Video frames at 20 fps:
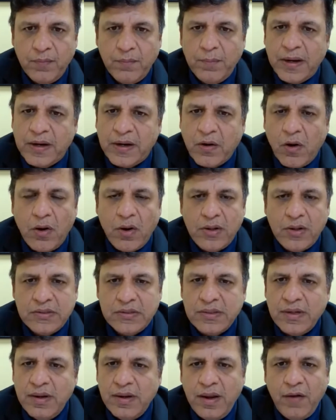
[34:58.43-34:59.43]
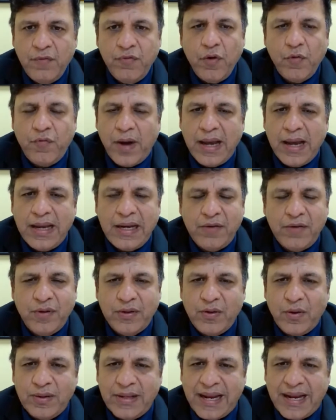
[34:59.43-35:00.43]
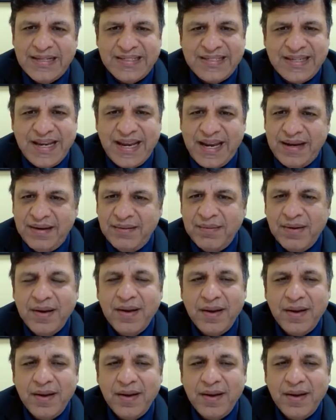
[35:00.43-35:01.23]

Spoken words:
because if you file it without the LCA,